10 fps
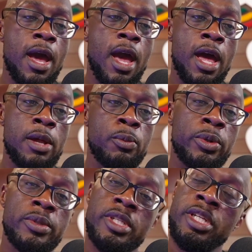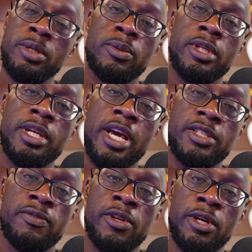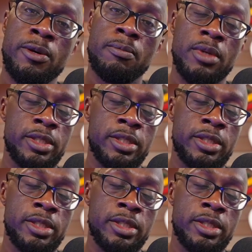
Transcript: and we'll see you on the next video.